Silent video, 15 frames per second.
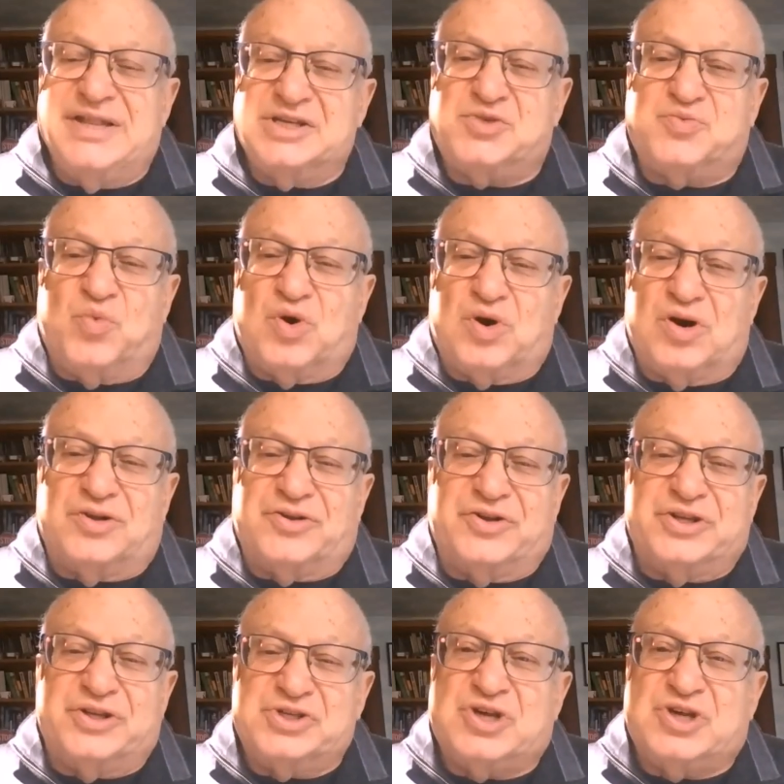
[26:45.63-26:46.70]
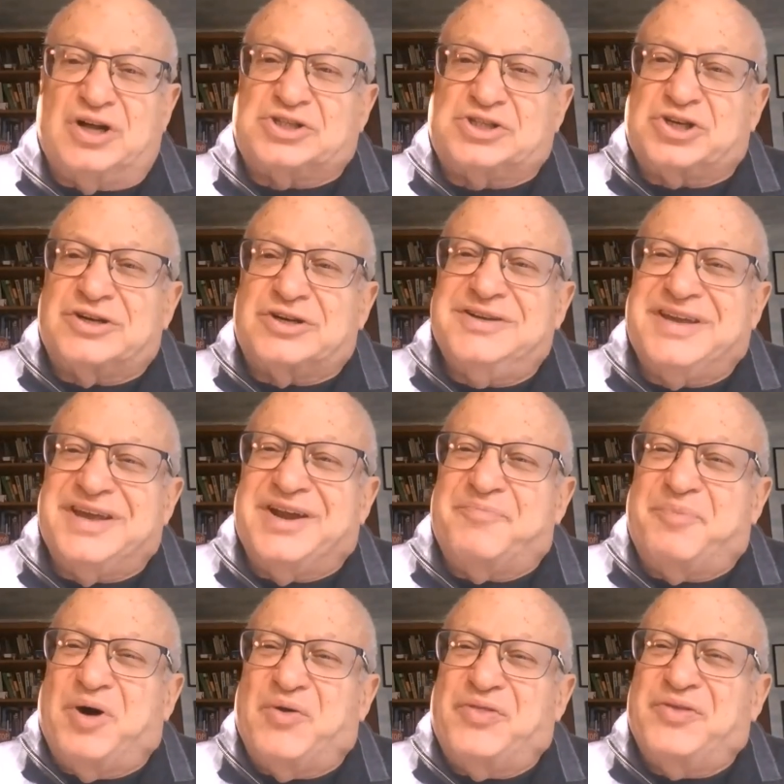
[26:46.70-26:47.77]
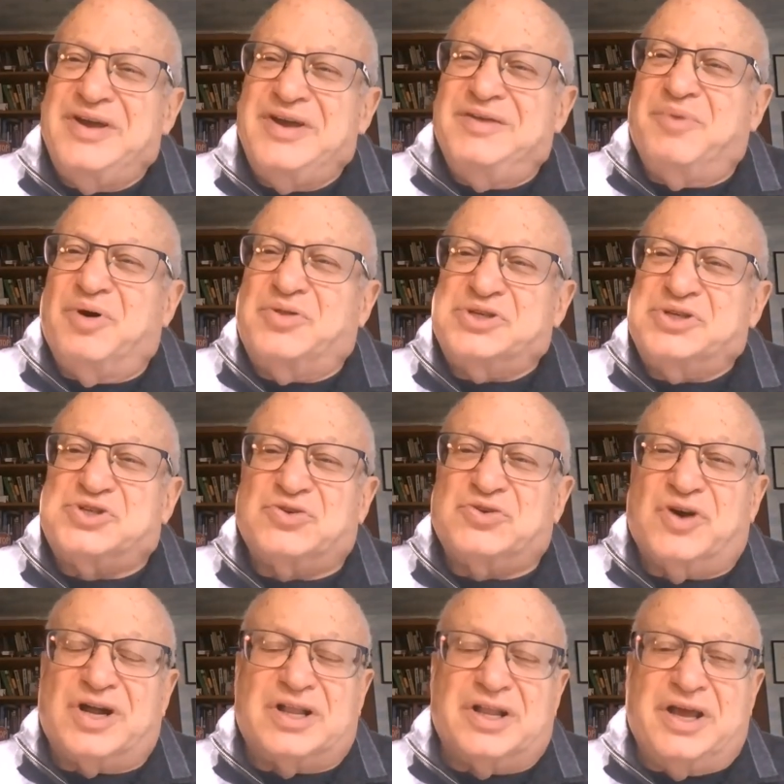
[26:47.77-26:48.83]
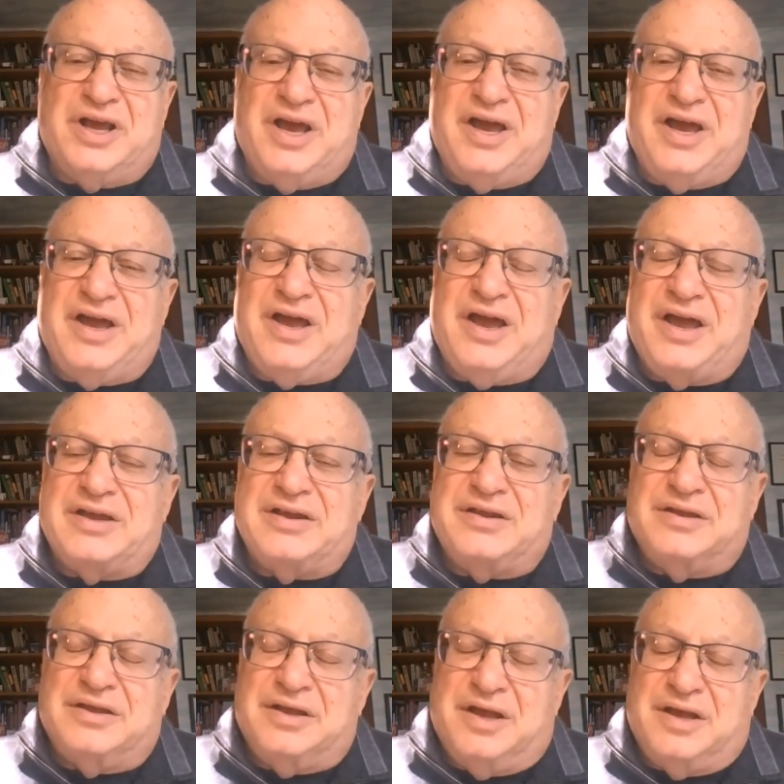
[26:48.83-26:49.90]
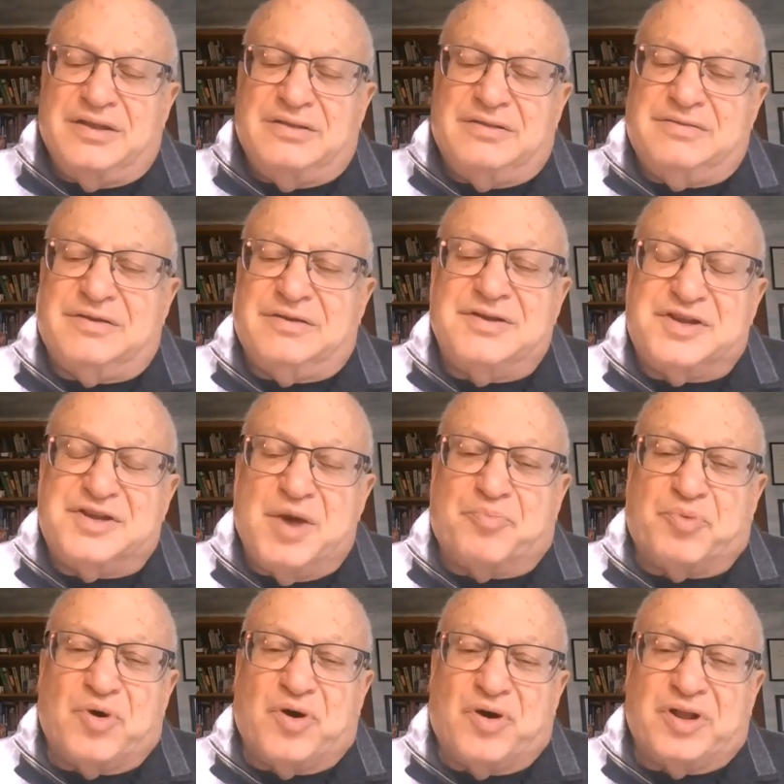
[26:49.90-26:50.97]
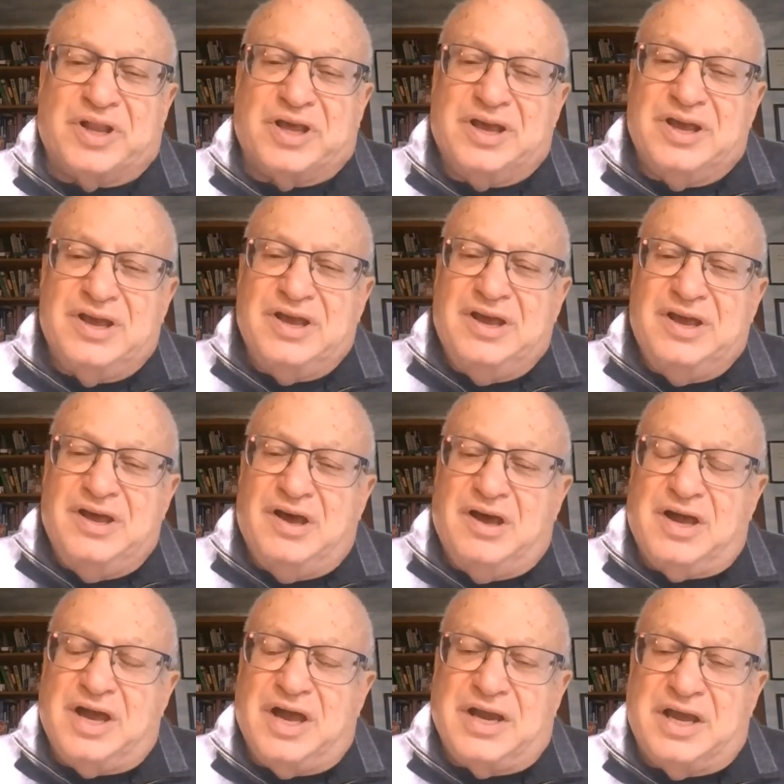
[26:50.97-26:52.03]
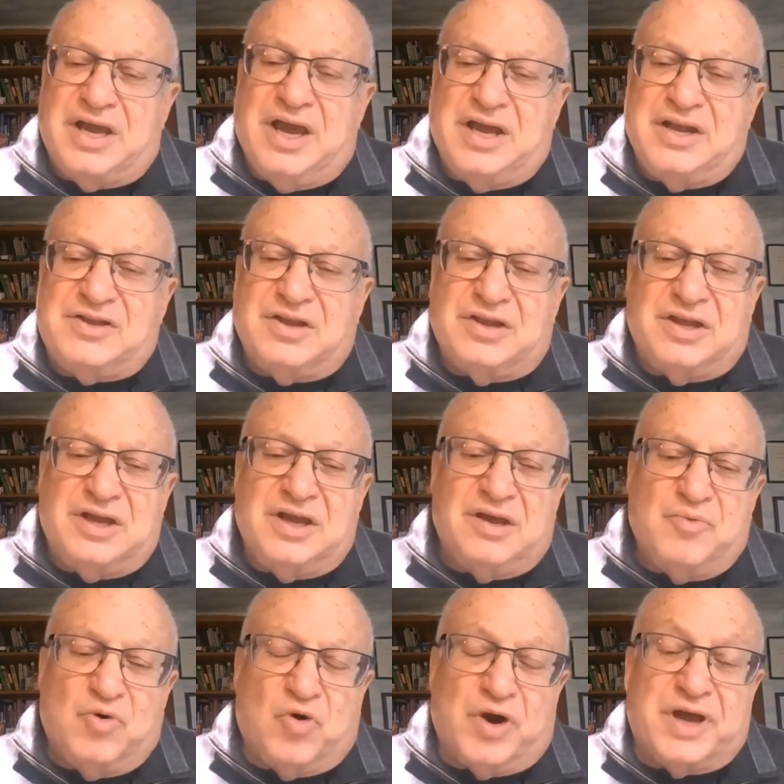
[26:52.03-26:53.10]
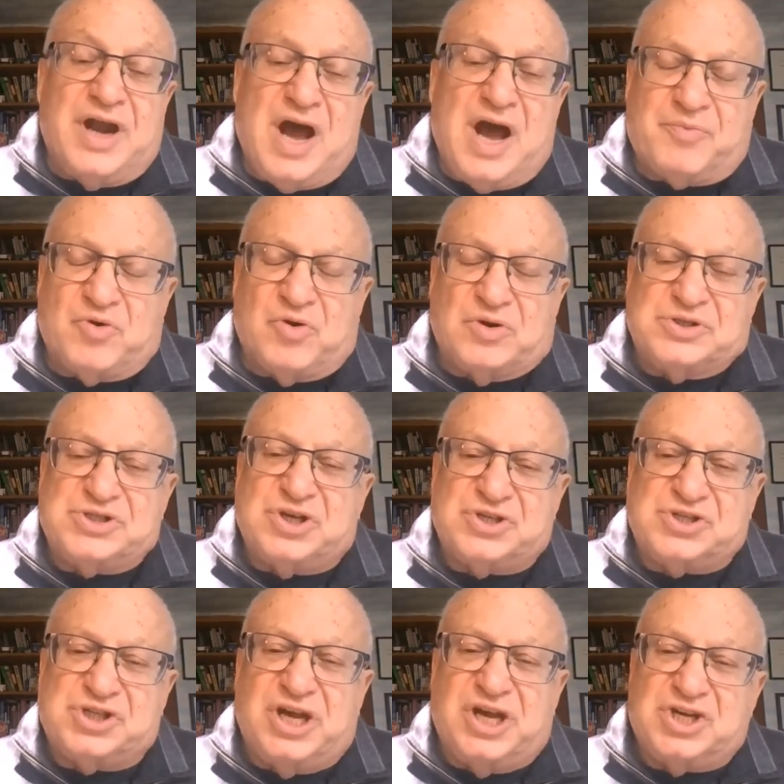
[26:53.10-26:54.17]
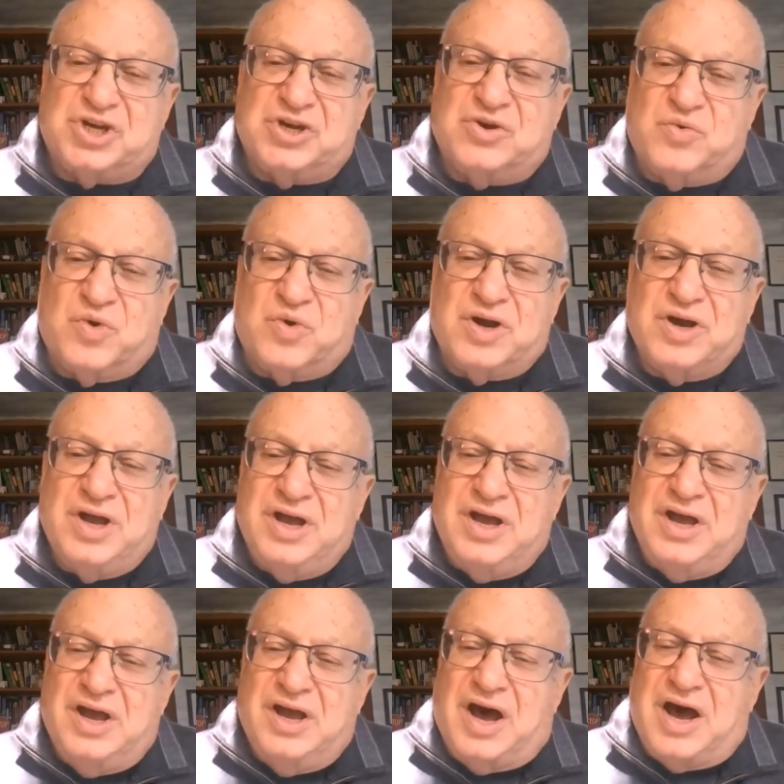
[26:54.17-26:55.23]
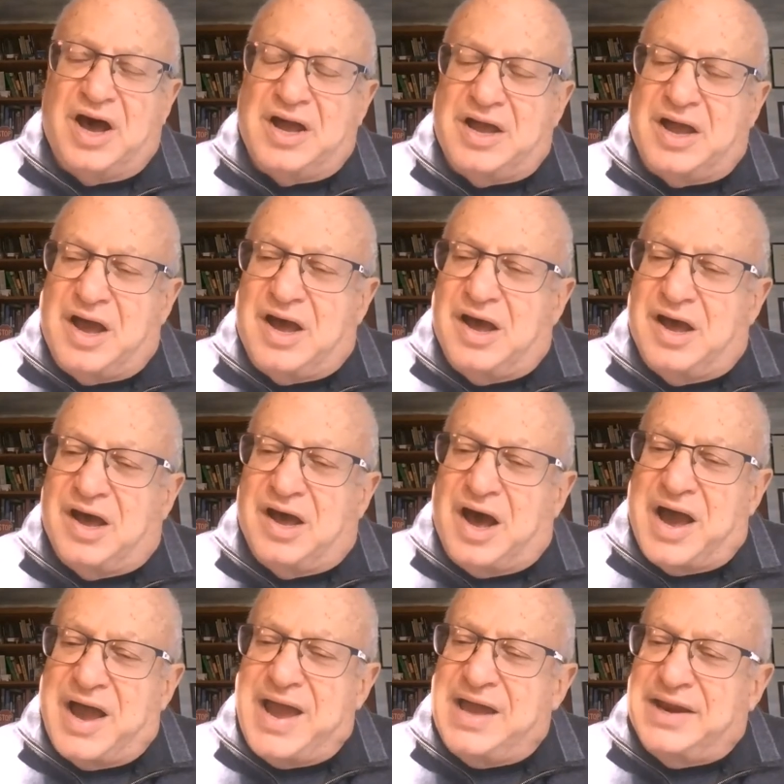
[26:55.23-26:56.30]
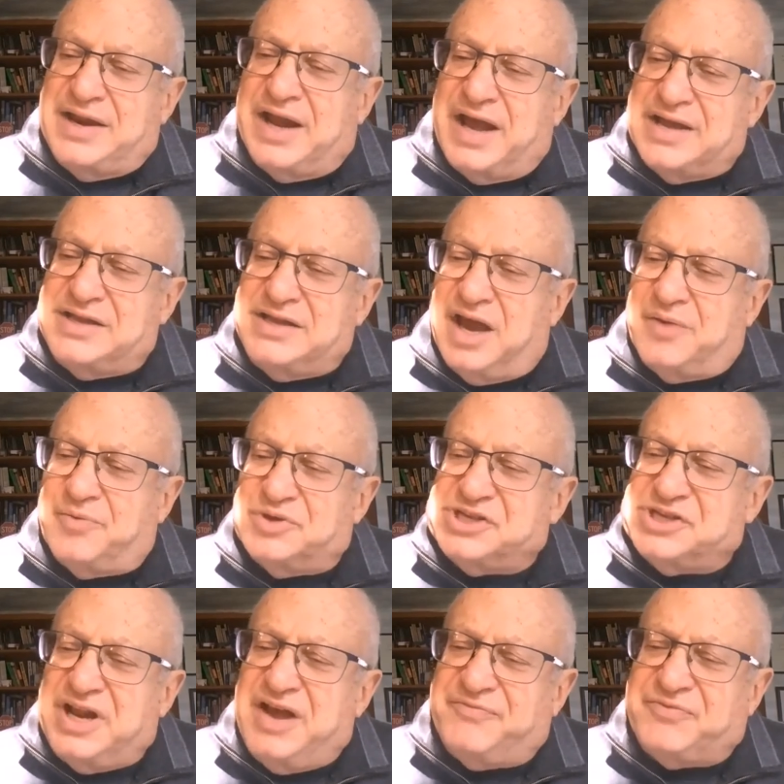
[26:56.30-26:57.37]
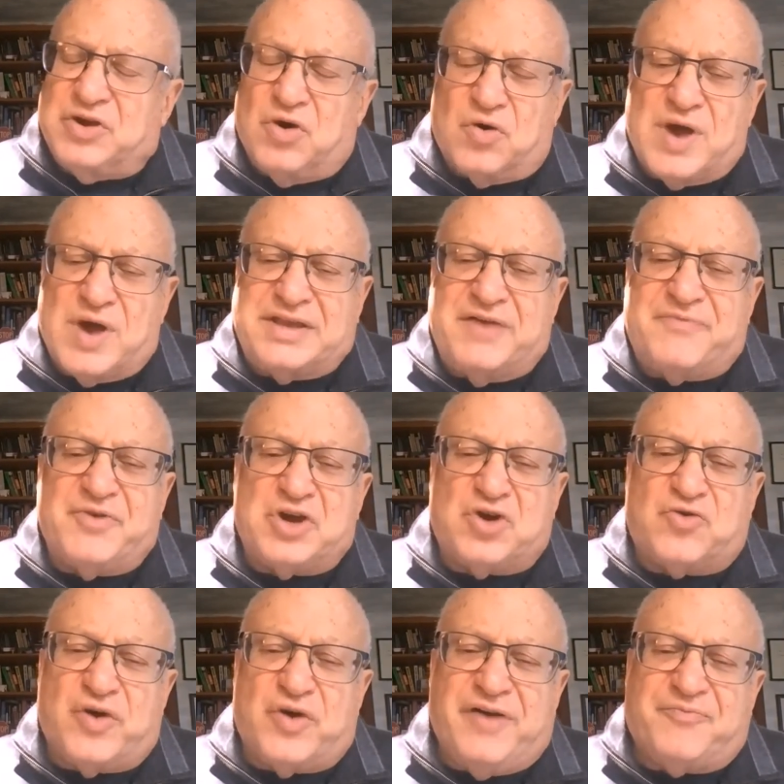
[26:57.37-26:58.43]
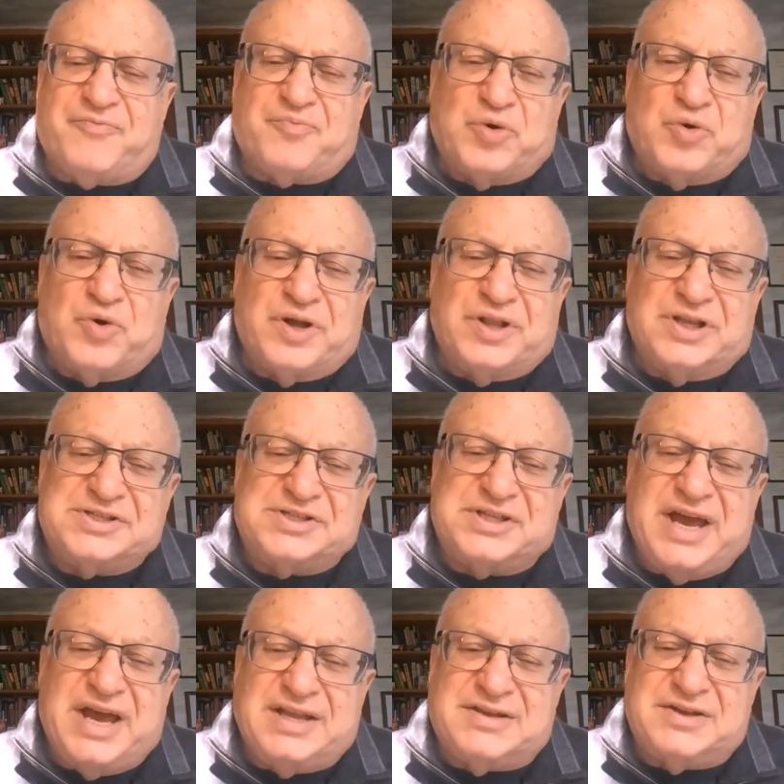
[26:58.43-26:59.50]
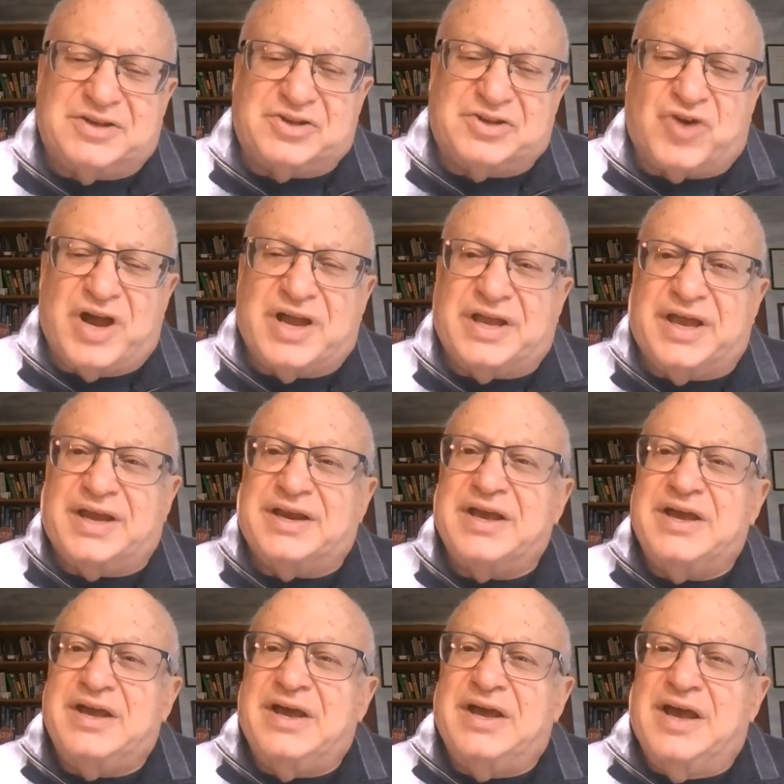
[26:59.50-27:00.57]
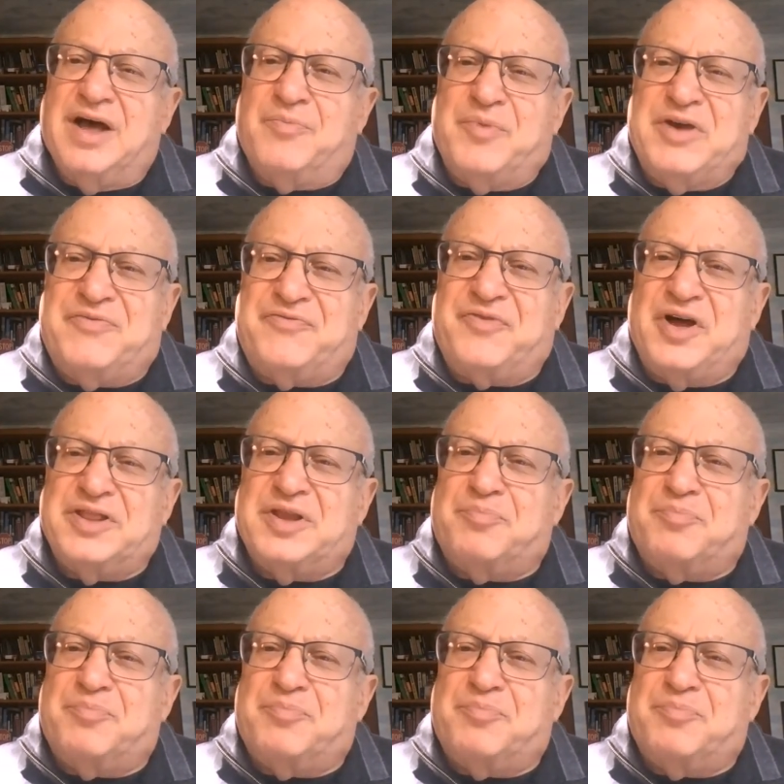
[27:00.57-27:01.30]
this world or this culture, you know, both historically and contemporarily. And again, to the Oregon Hop Growers Association, who were, I had an idea I was going to have to go around to every craft brewer in the state to try and help me fund the